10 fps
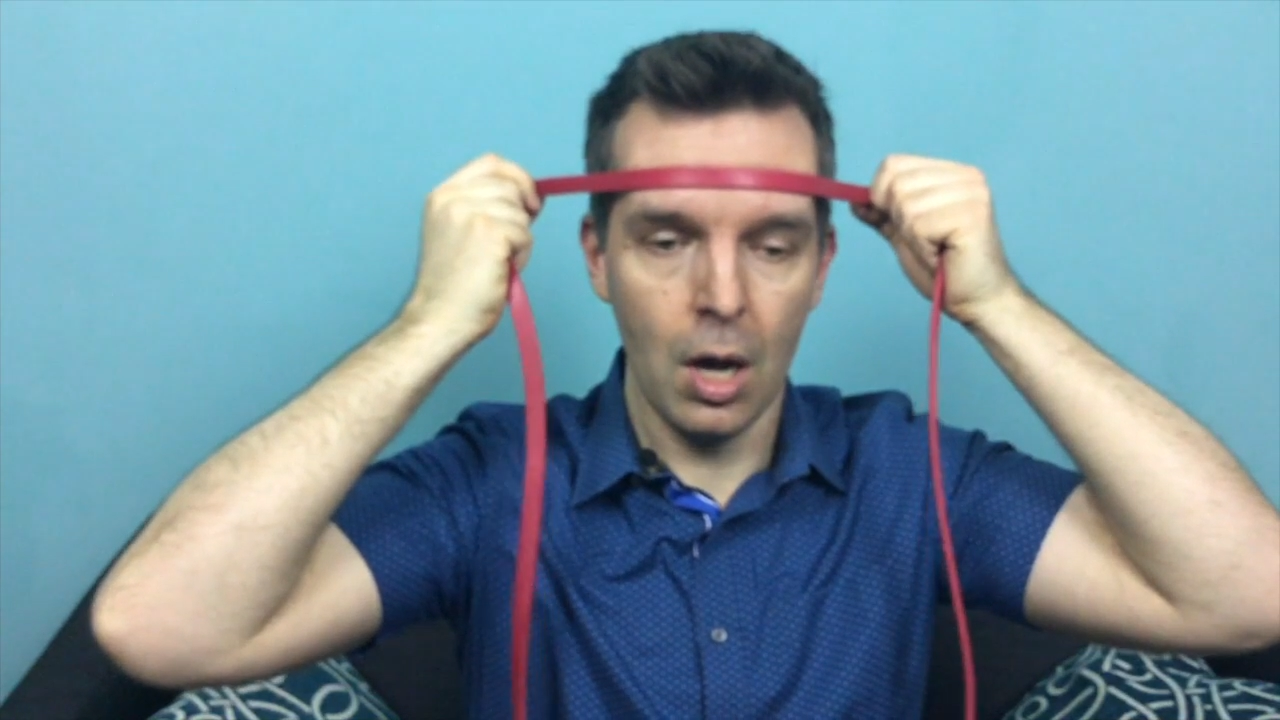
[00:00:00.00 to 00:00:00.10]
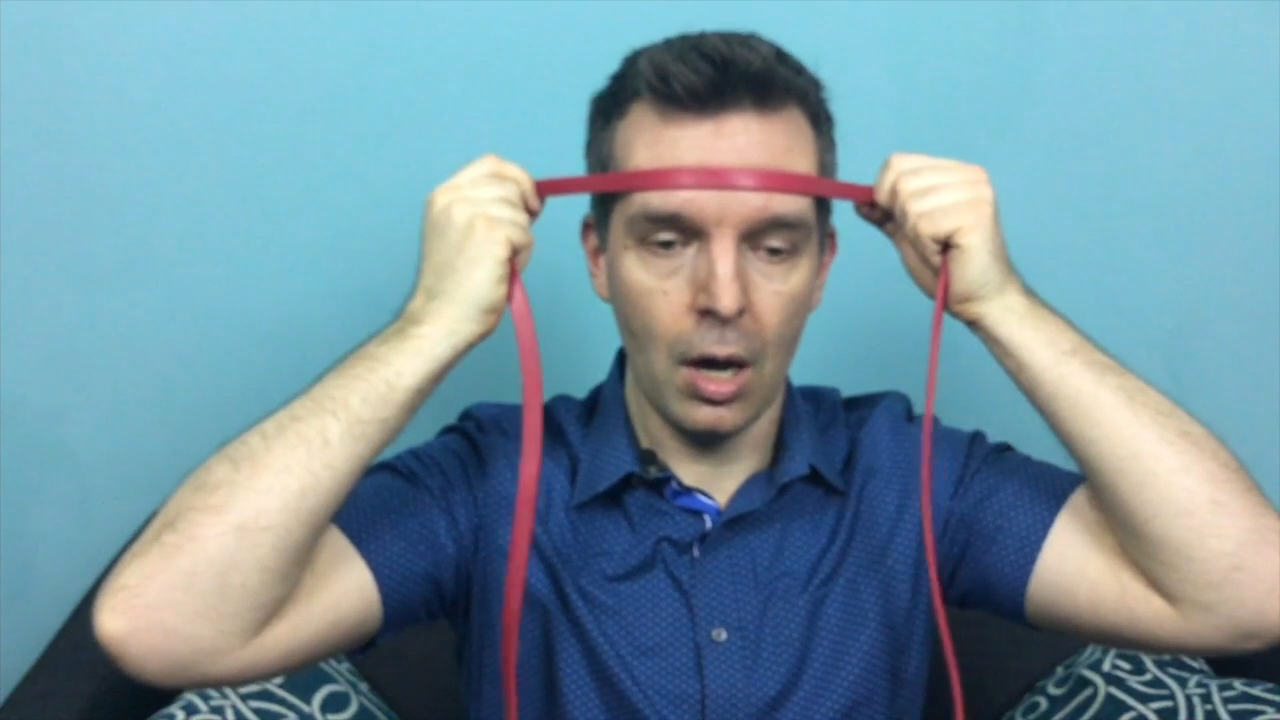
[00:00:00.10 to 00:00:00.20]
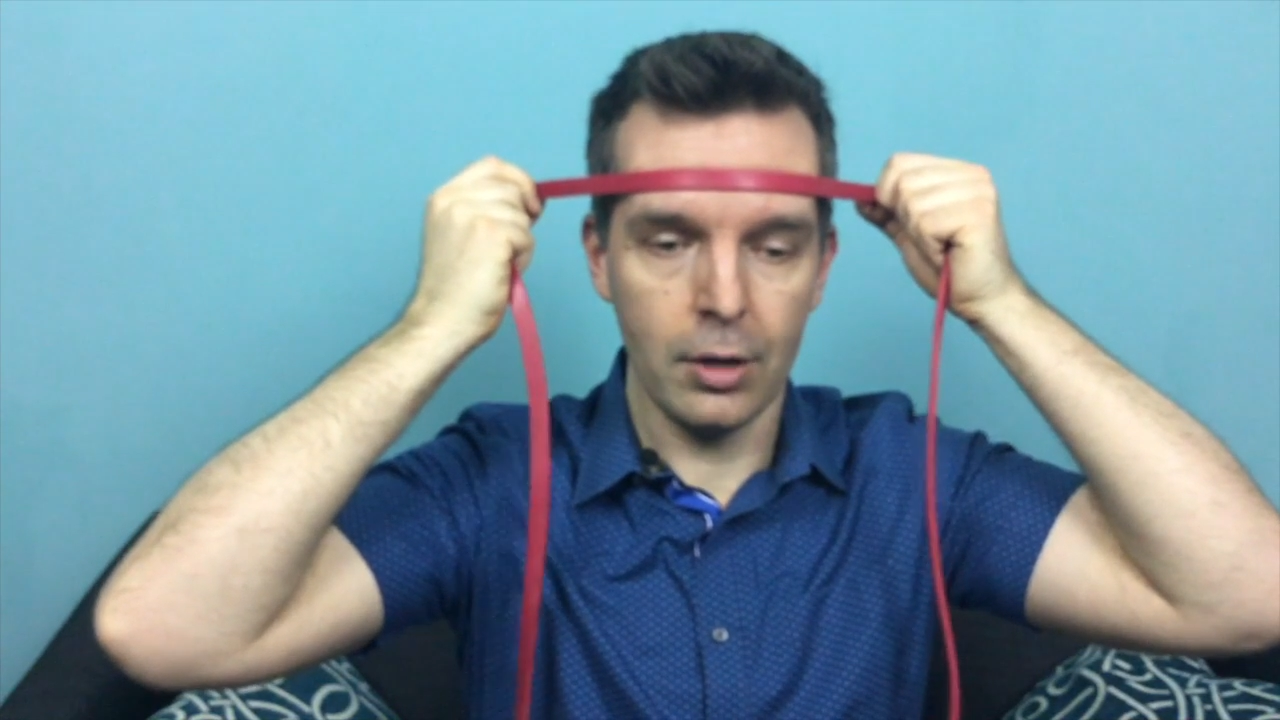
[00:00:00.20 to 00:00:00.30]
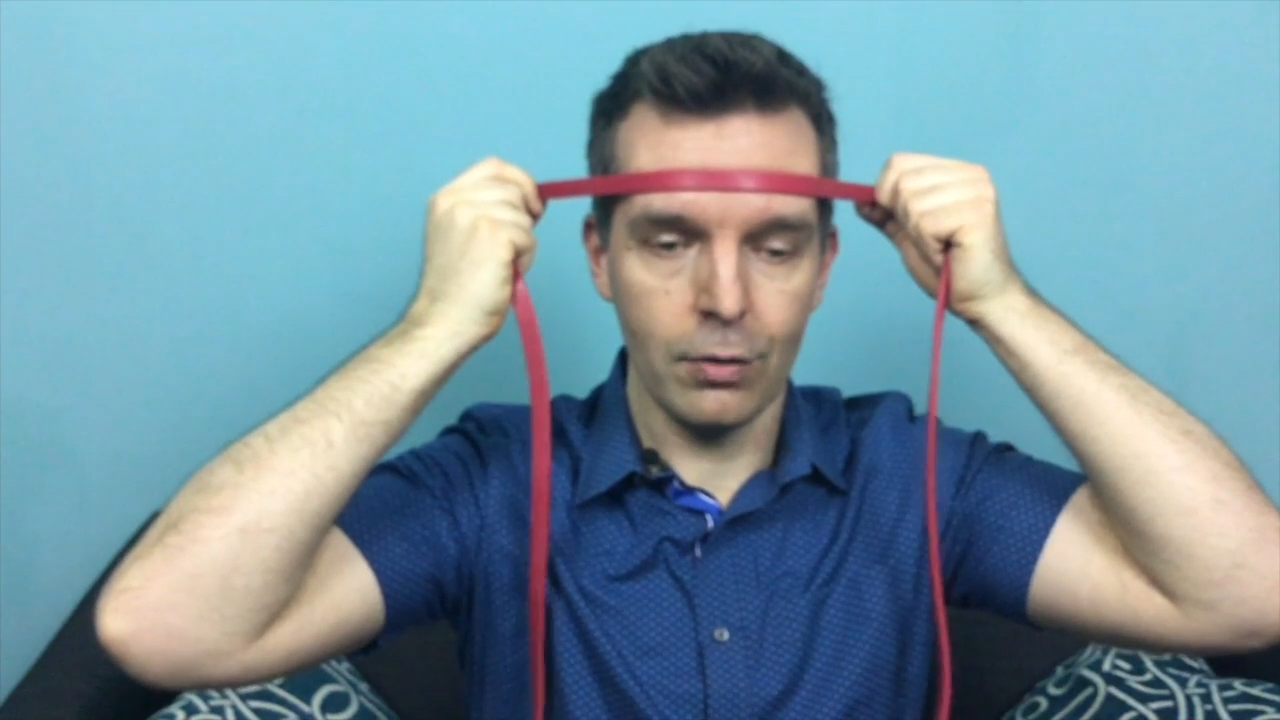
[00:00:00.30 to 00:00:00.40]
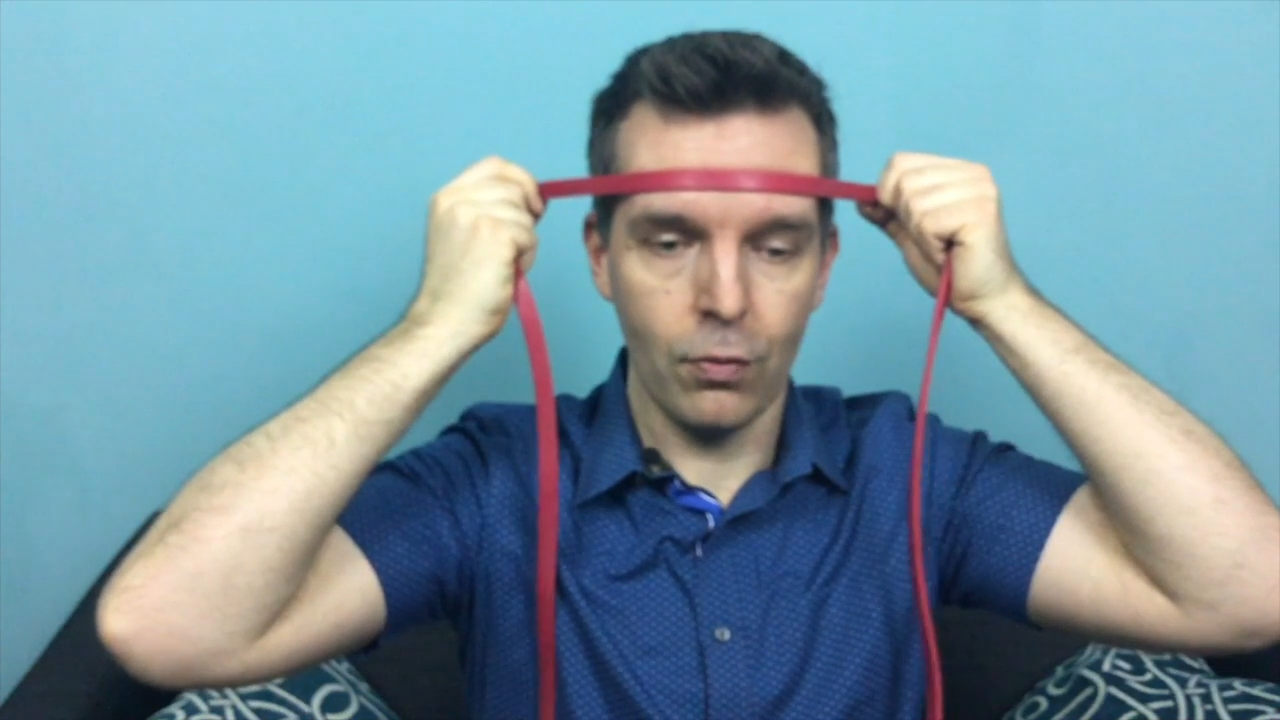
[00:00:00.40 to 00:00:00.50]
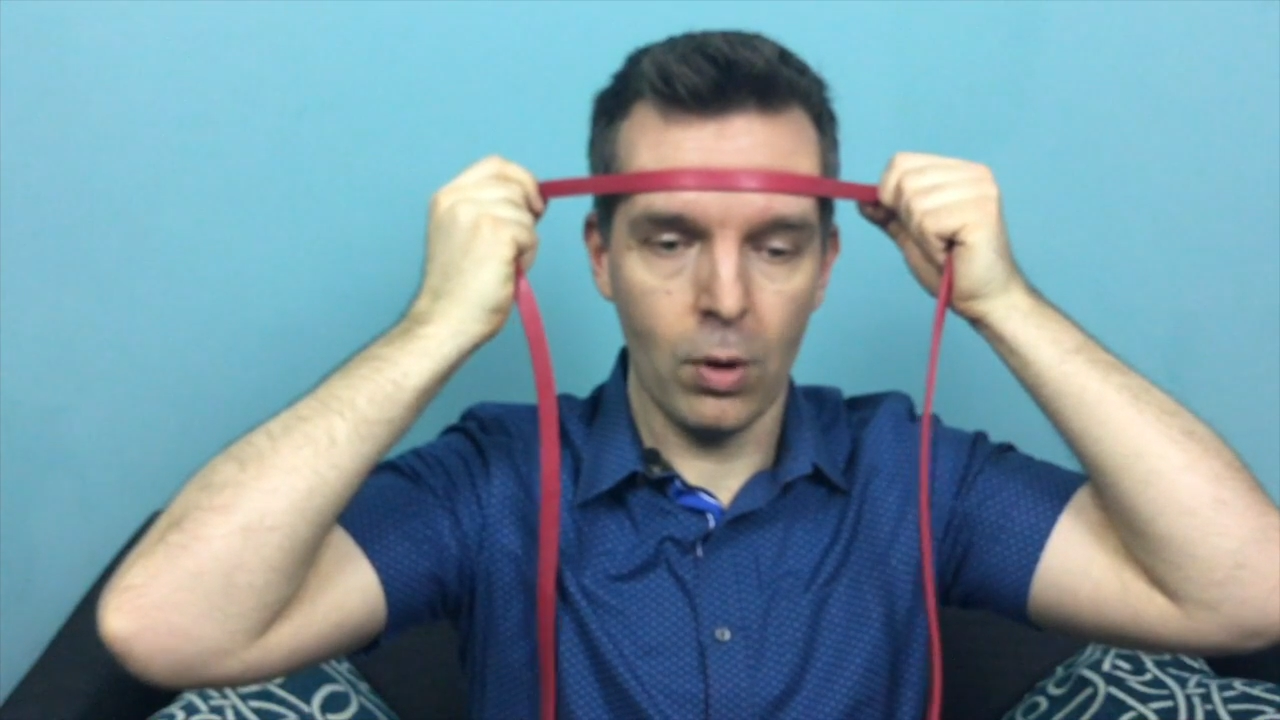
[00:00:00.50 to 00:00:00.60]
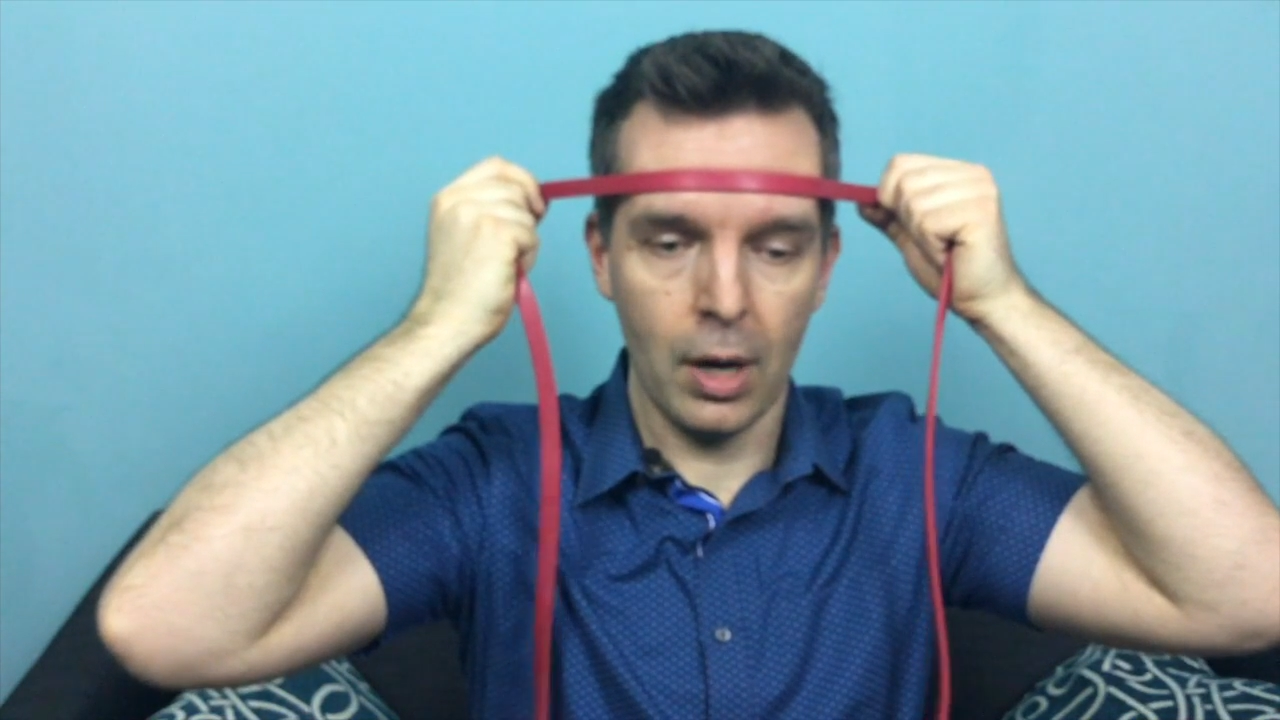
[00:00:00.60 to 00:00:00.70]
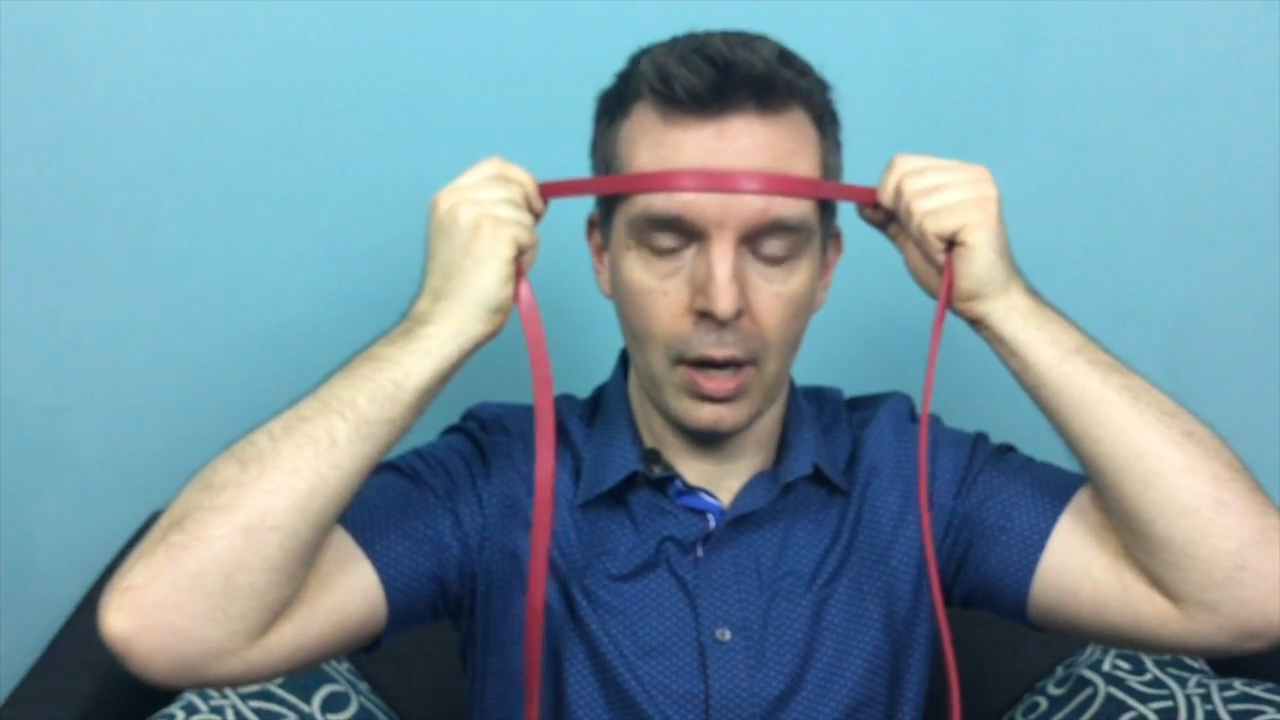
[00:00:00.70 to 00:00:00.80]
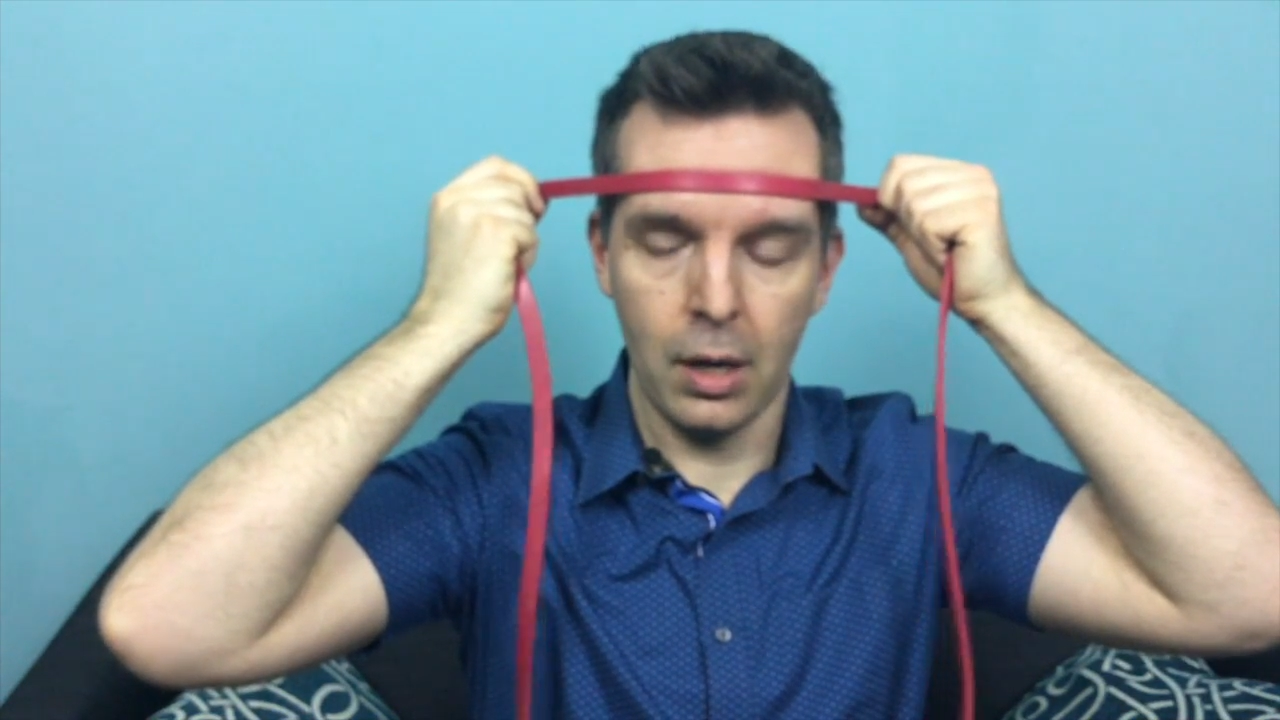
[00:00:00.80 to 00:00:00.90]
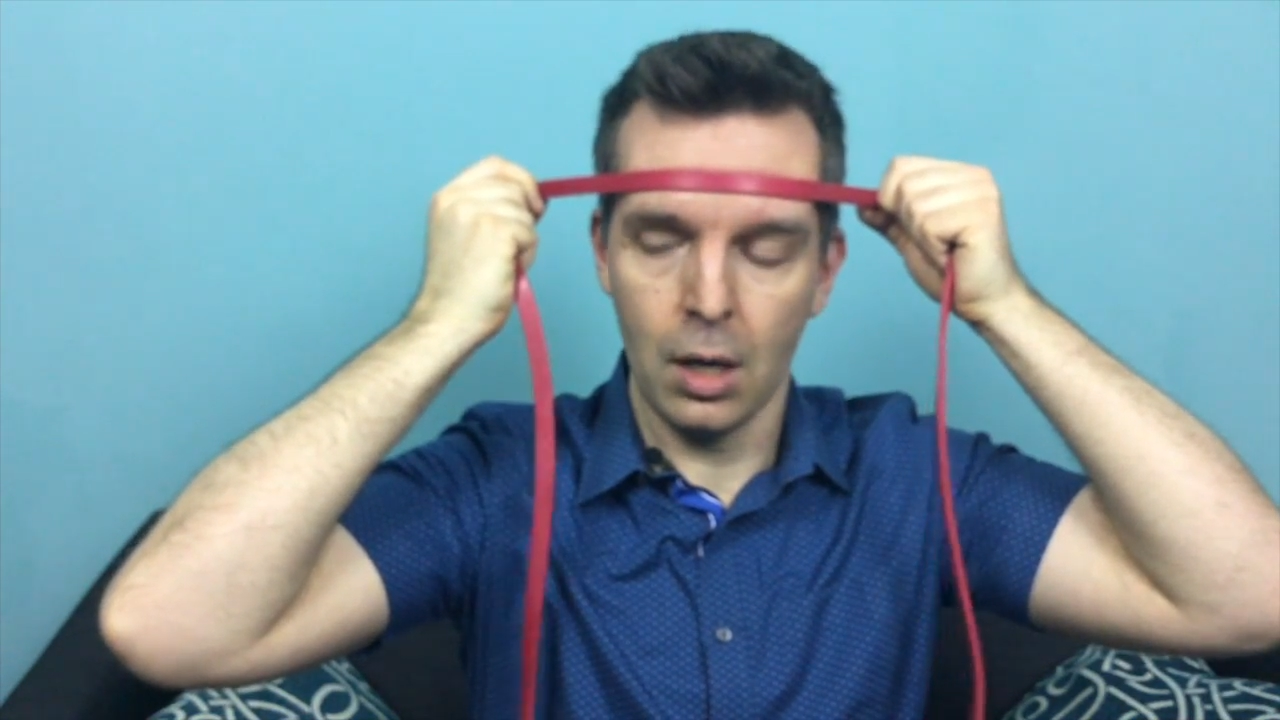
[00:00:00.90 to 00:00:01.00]
on your
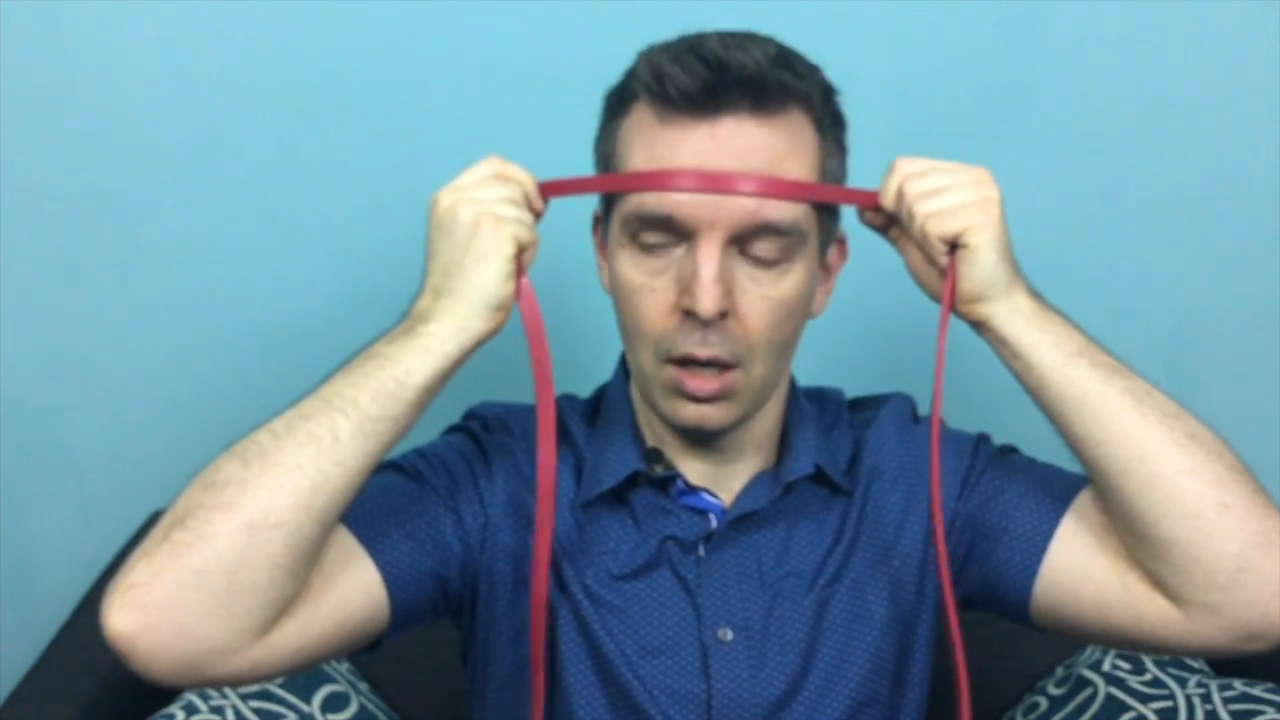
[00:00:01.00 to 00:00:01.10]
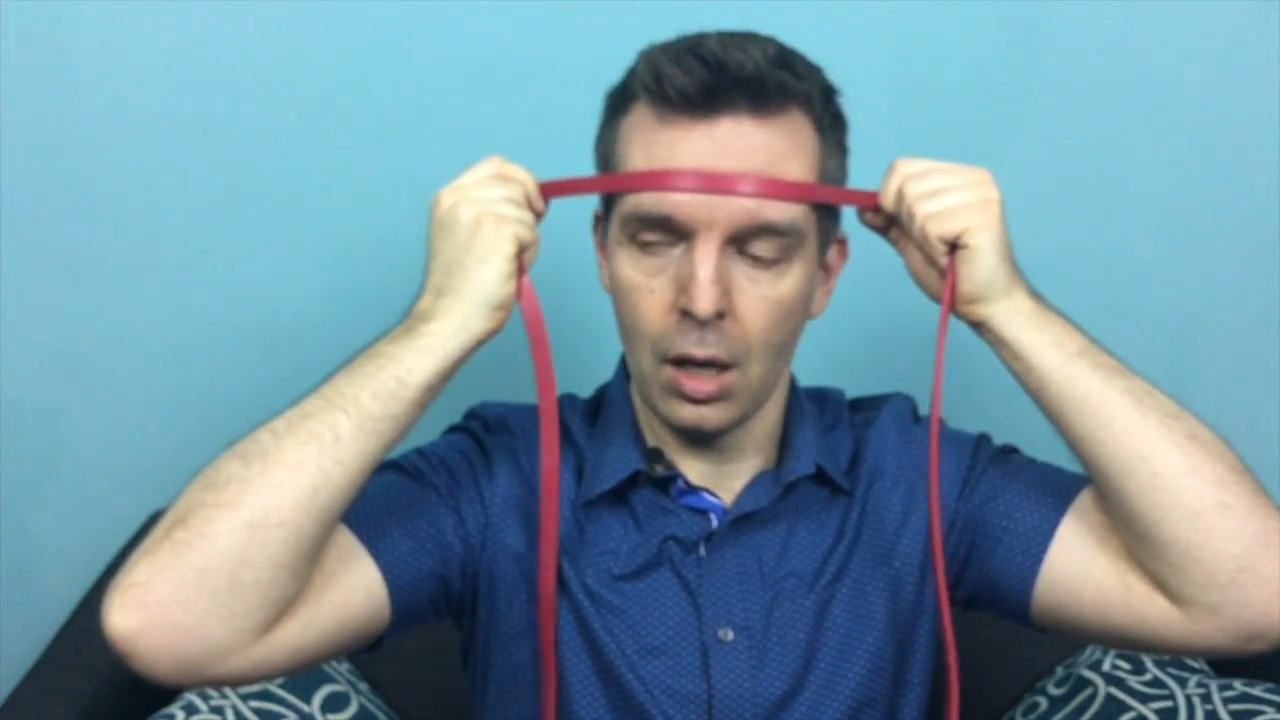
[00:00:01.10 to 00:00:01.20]
forehead,